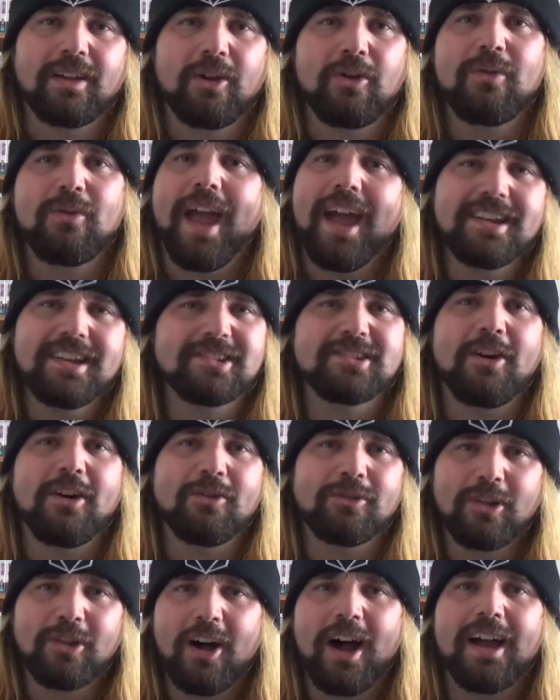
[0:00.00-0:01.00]
who has no
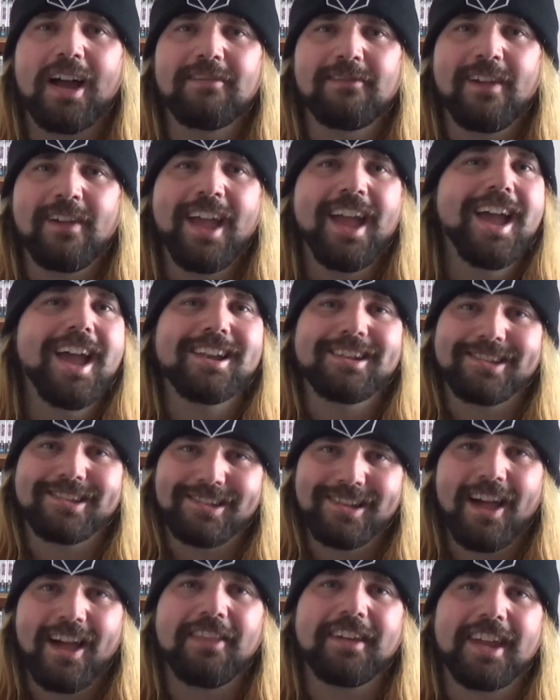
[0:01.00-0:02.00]
life and is
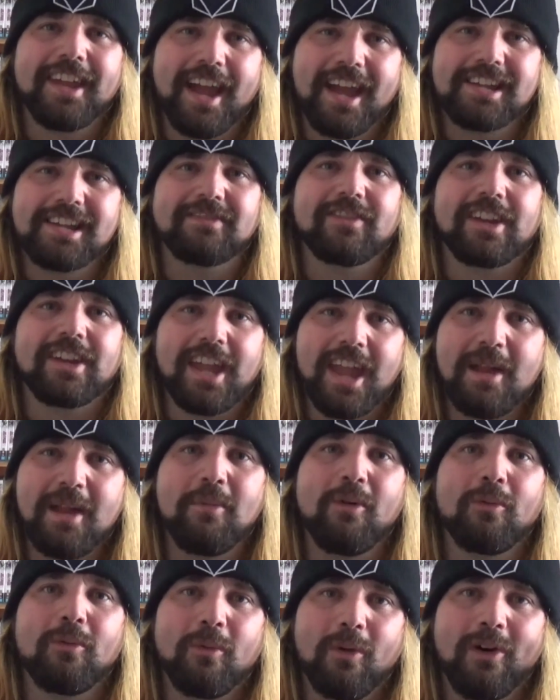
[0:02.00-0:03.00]
another case of a
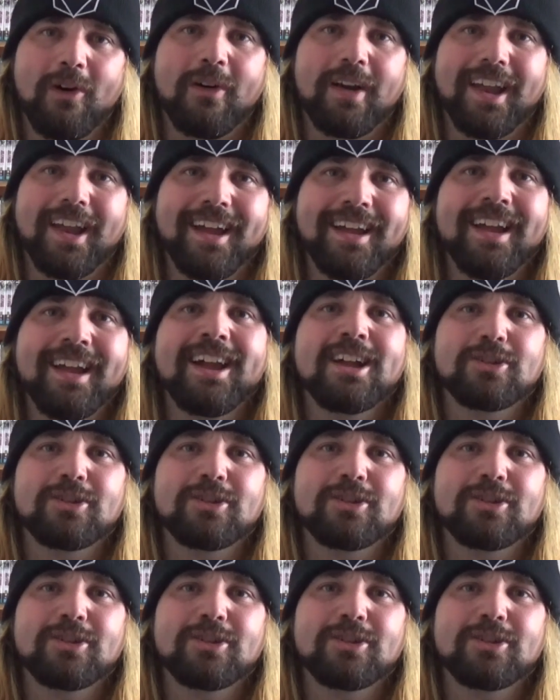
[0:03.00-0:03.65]
keyboard warrior